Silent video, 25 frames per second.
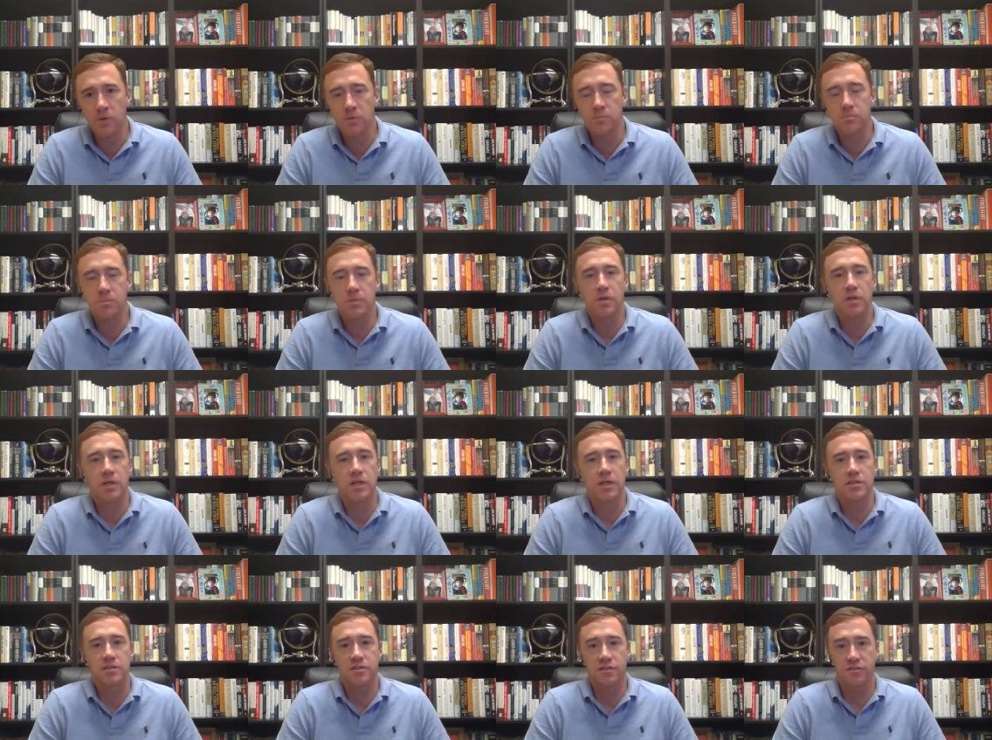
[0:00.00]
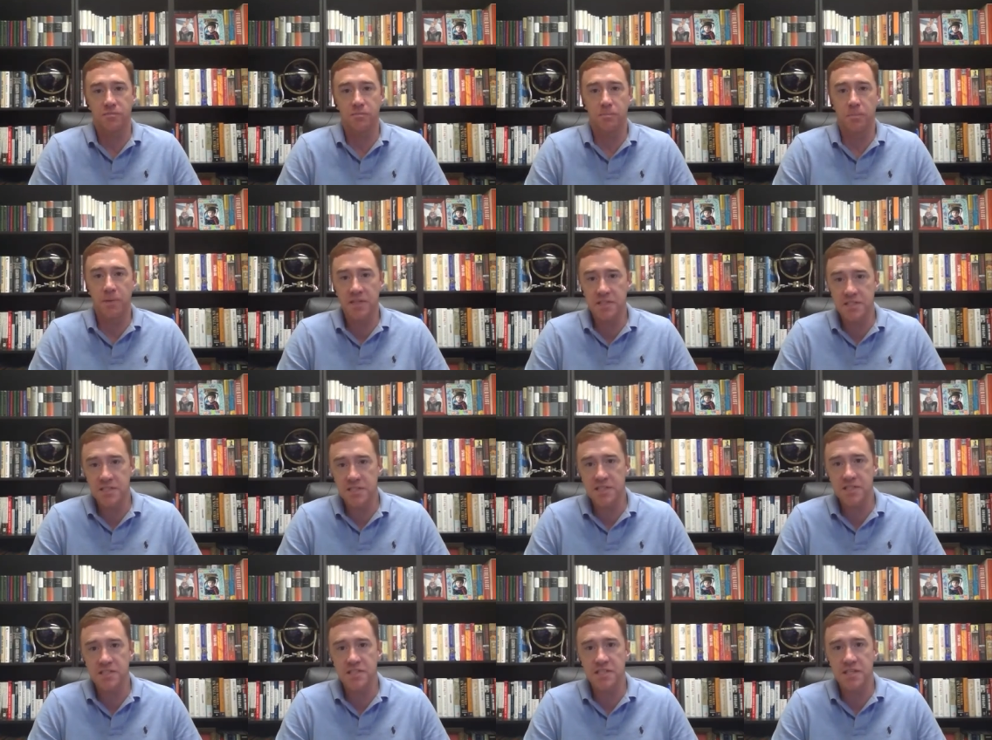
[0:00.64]
millions of
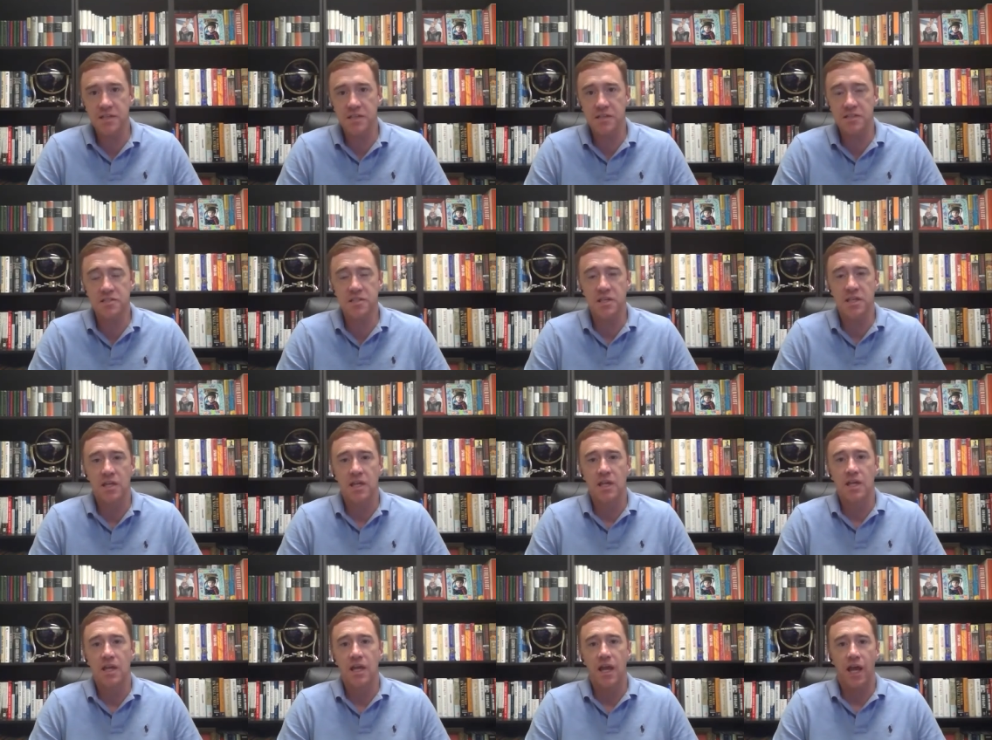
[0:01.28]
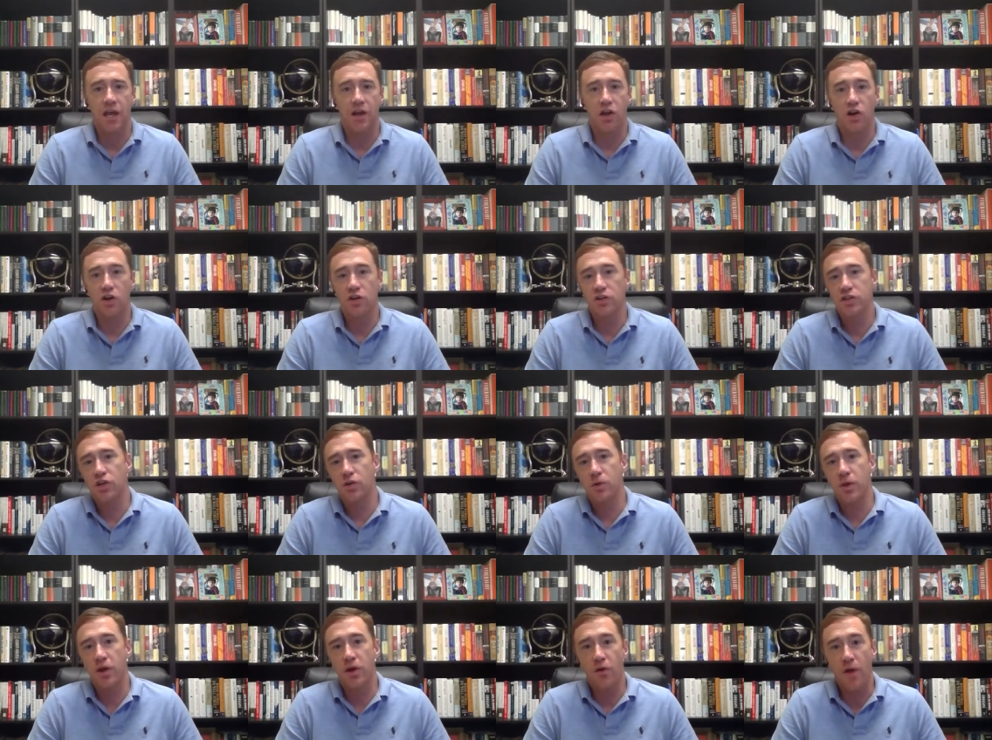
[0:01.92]
businesses, and all of their
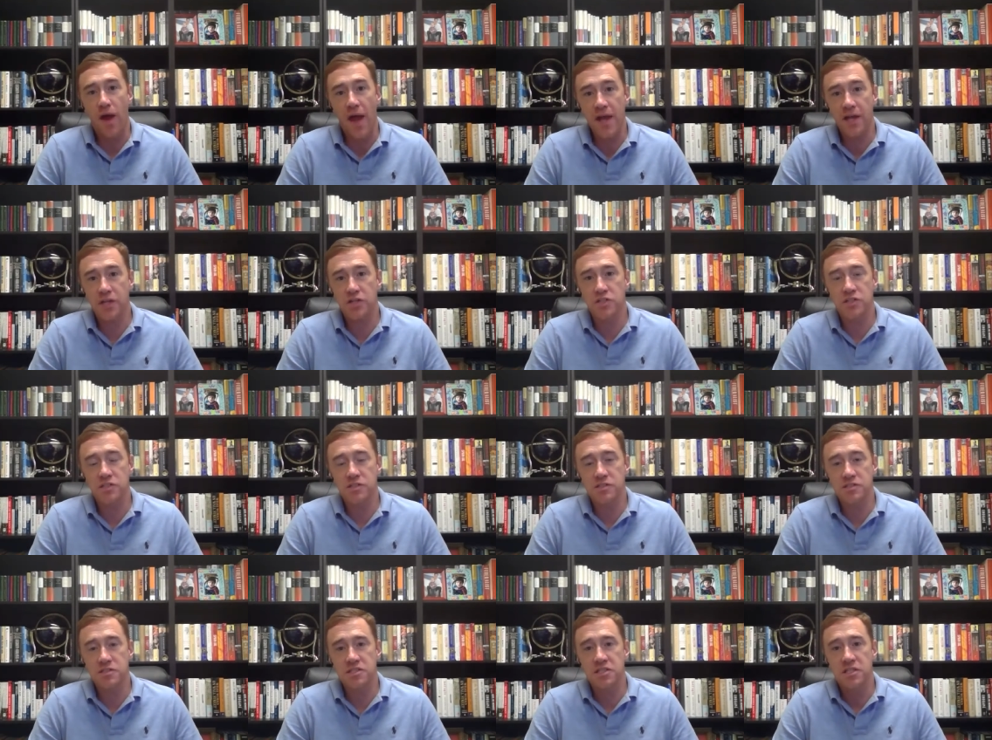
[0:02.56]
interactions.